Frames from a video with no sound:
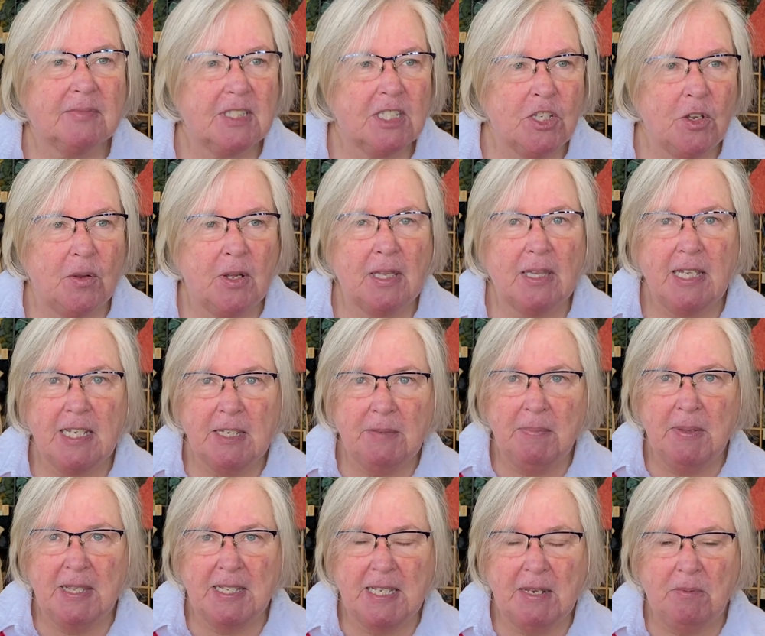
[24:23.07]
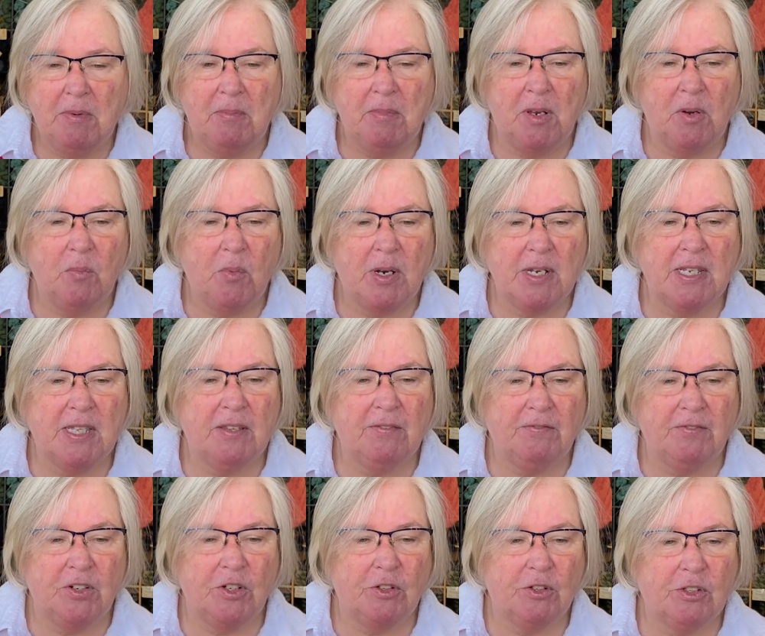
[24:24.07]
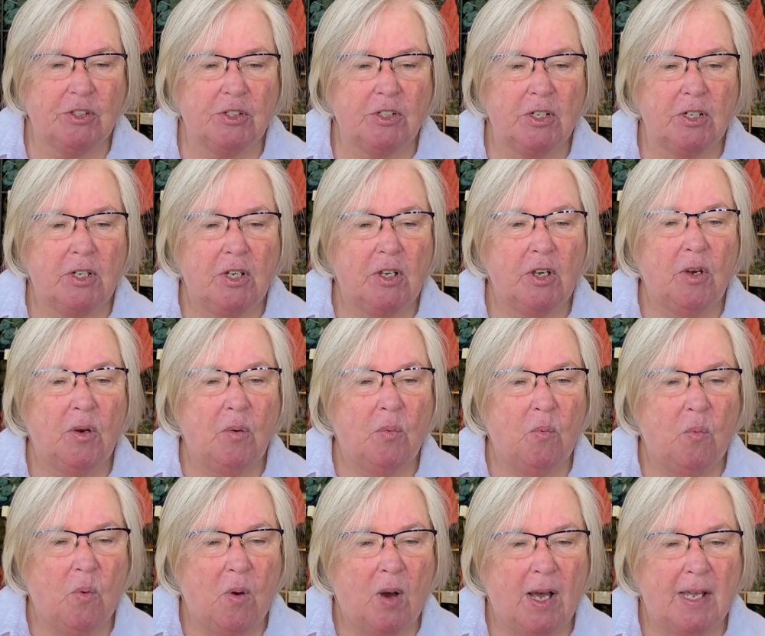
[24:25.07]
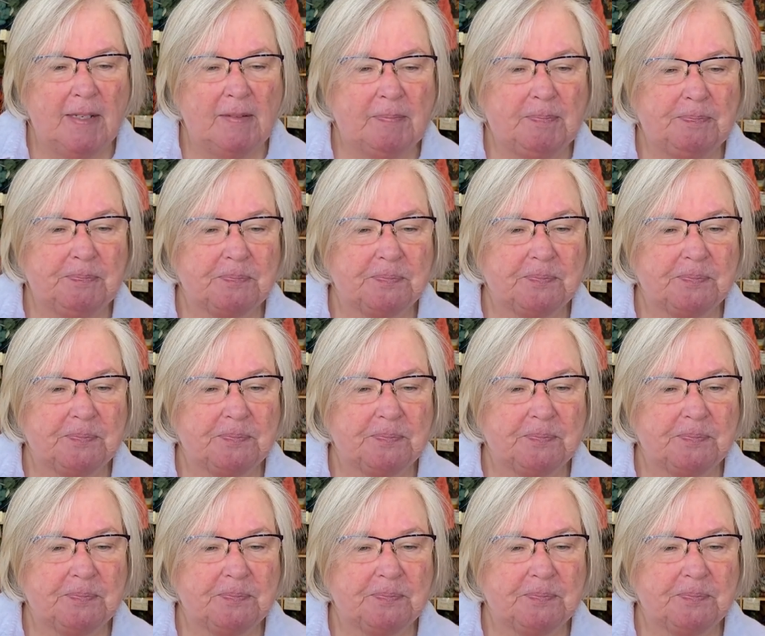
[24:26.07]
So Elizabeth Zimmerman was the first one.